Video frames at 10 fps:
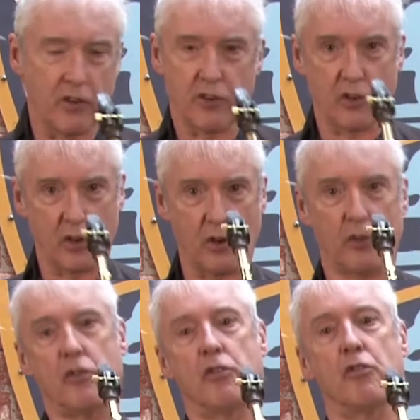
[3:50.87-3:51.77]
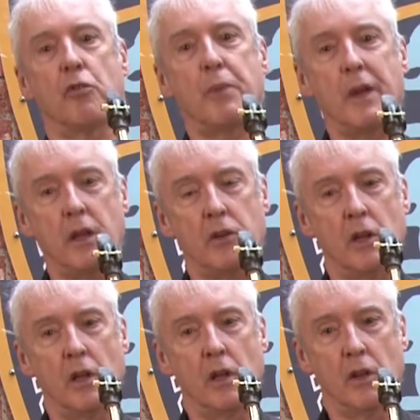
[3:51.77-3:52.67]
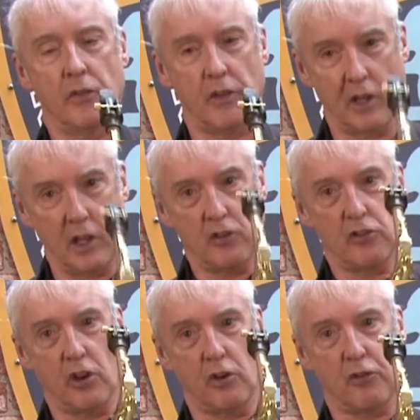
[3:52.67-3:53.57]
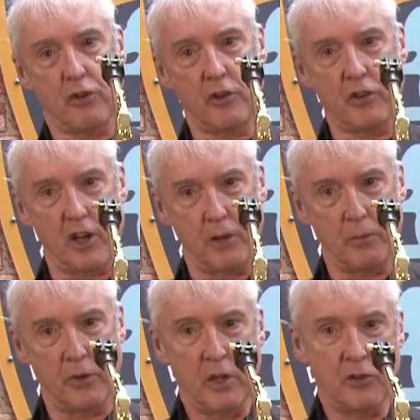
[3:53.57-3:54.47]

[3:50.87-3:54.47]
just got you to repeat each note 3 times.